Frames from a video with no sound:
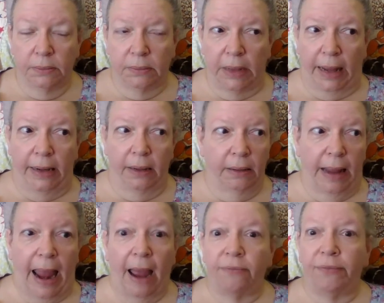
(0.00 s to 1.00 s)
like
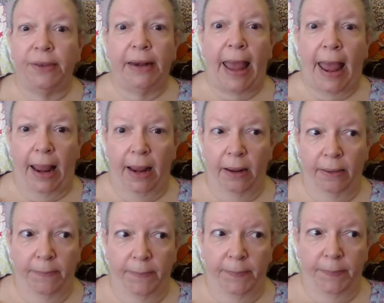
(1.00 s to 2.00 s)
half the day.
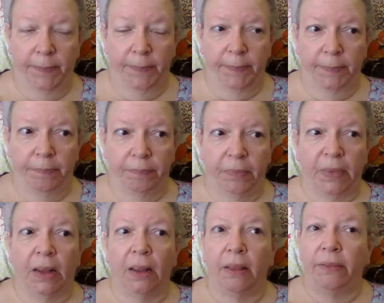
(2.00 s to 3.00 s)

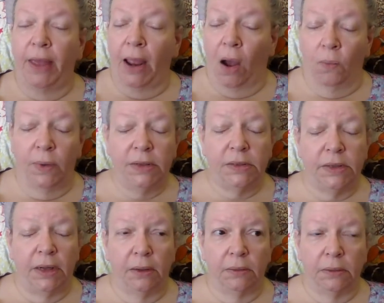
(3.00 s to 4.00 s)
They always
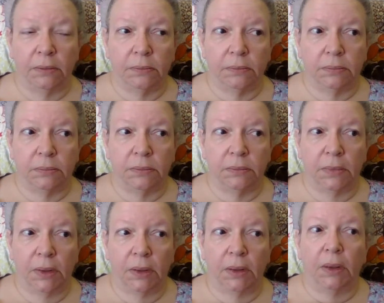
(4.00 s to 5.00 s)
sealed.
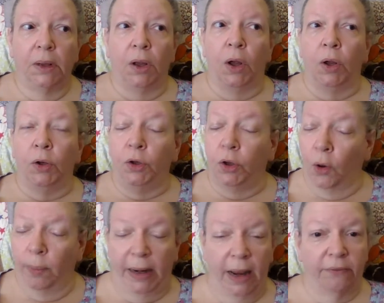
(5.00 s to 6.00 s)

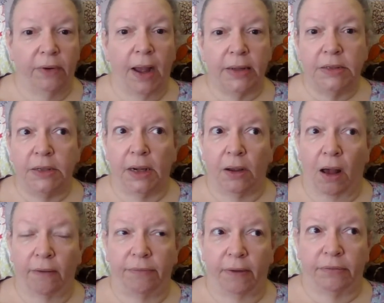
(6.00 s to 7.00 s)
Nobody ever got sick
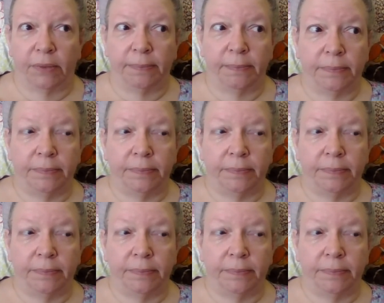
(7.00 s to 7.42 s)
off of them.